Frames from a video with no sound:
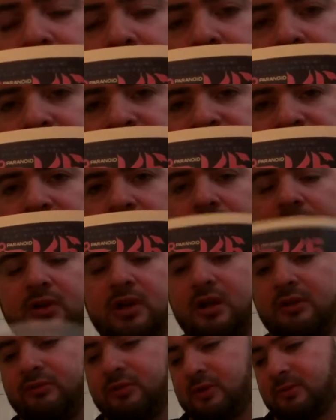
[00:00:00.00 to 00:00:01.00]
single
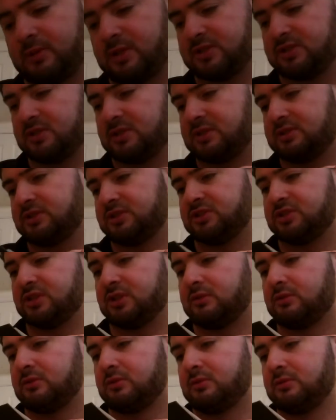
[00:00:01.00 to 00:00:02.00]
cover. I'm guessing that's a
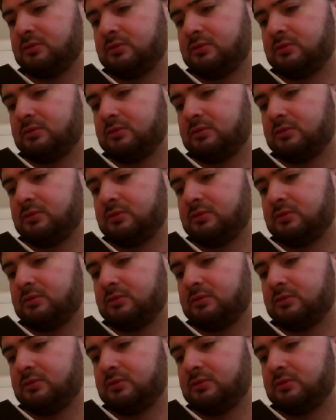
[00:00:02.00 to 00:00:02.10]
single.